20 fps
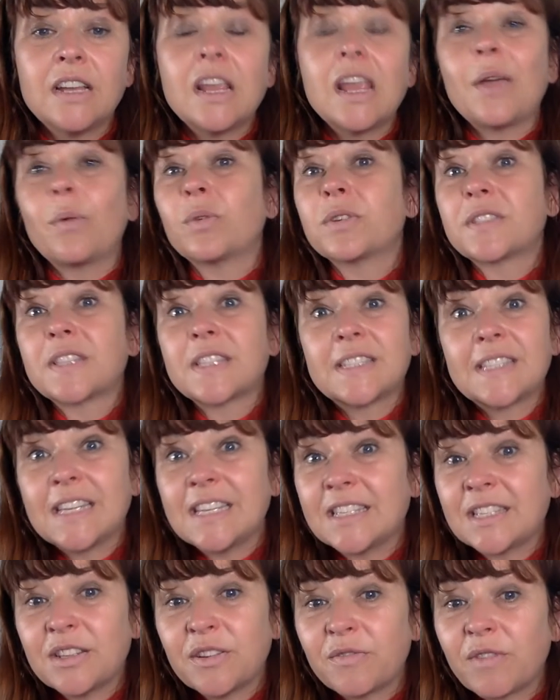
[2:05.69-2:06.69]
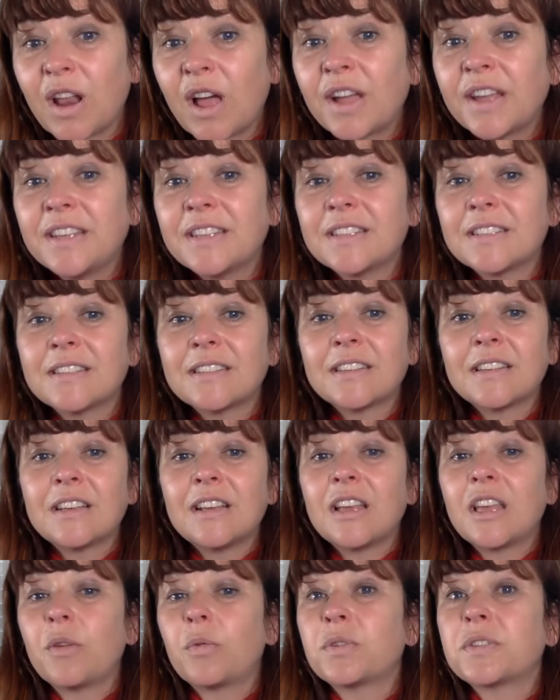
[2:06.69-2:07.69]
It was the season of light,
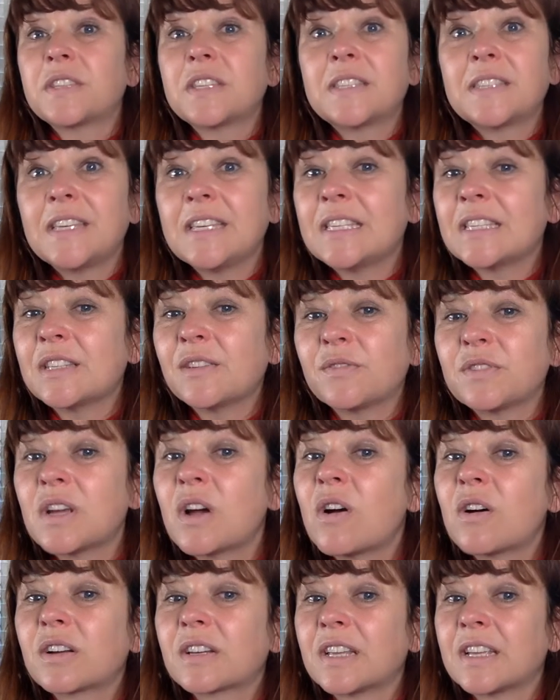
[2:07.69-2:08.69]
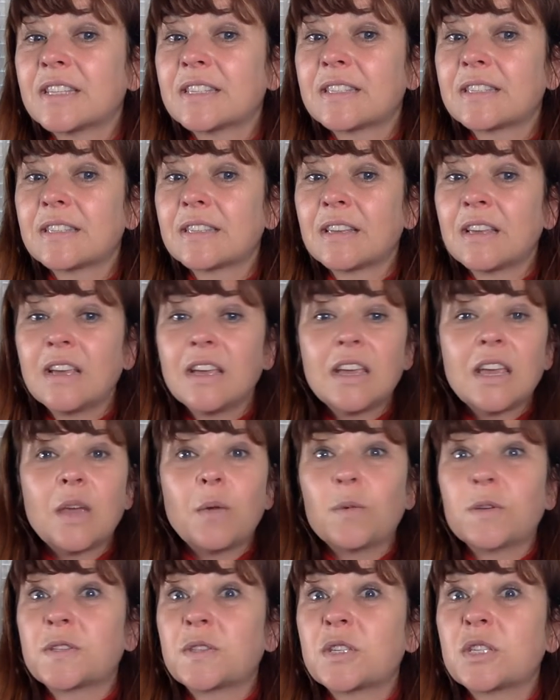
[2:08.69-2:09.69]
it was the season of darkness. It
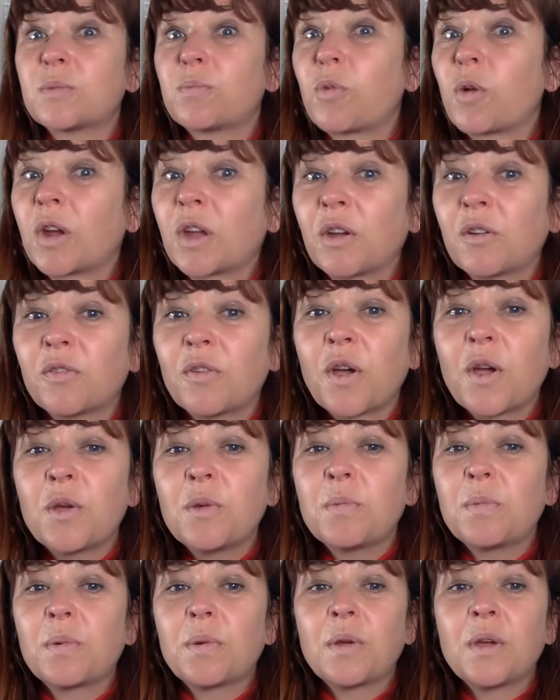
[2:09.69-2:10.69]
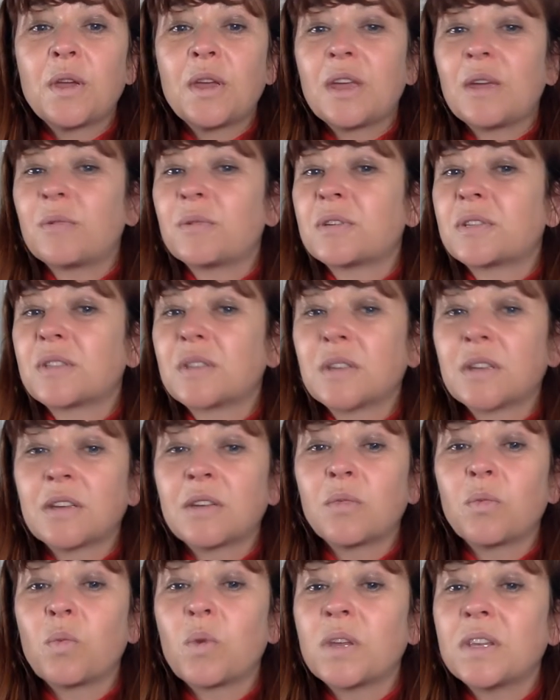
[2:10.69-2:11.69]
was the spring of hope, it was the
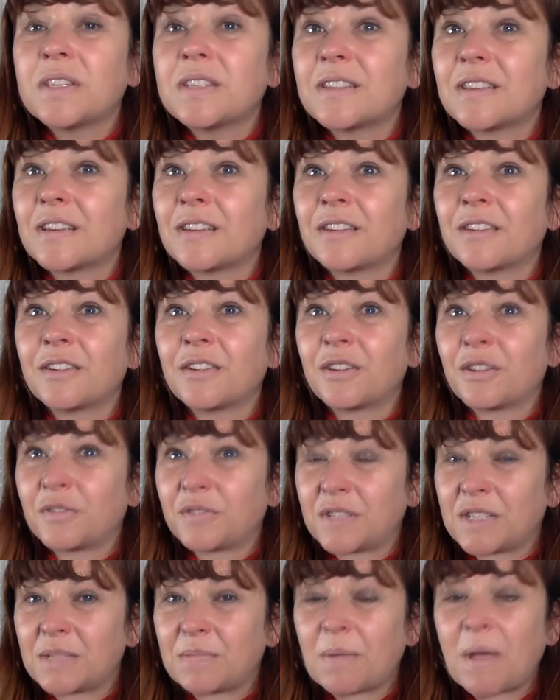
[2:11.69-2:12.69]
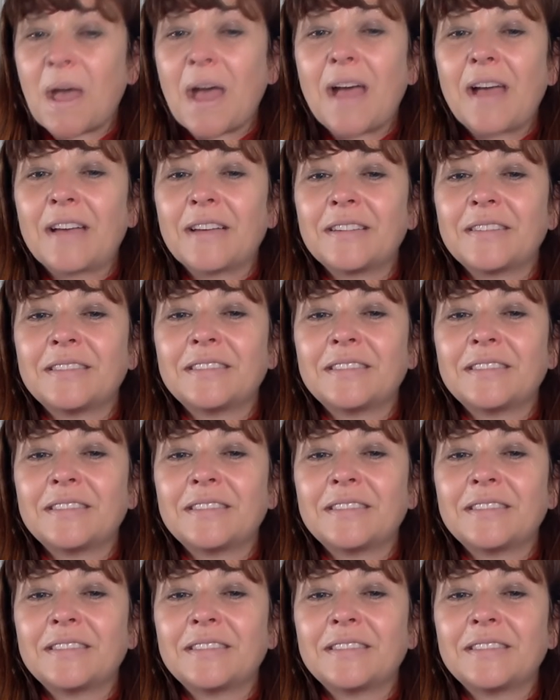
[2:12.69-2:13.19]
winter of despair.